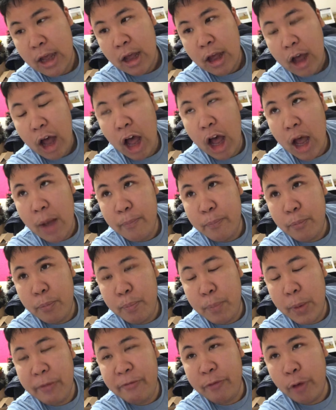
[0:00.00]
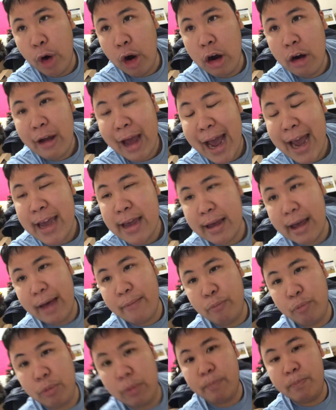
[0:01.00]
Before I
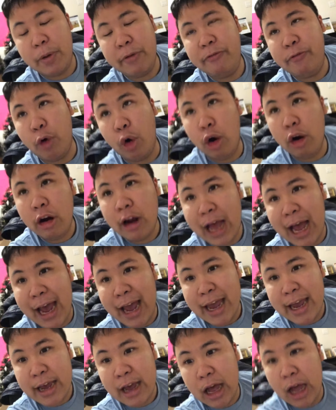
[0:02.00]
watched, before I